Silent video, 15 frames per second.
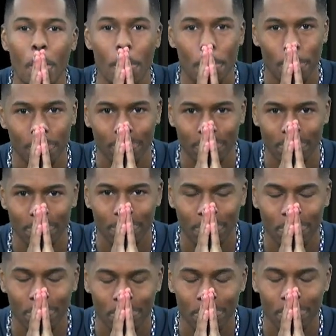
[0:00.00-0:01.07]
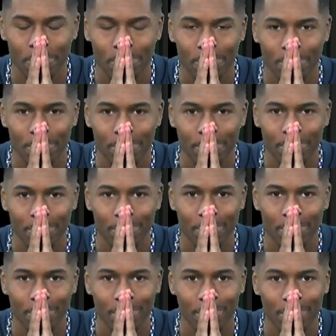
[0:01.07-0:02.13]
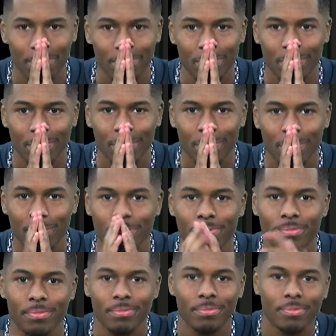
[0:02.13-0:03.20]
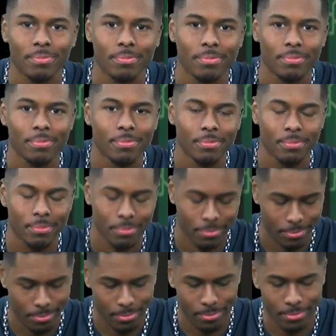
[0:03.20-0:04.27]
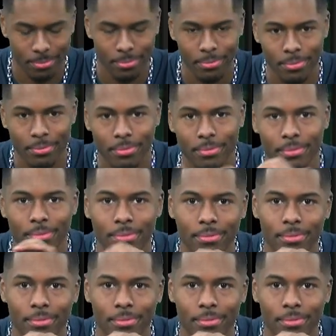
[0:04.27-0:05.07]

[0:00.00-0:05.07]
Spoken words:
(silence)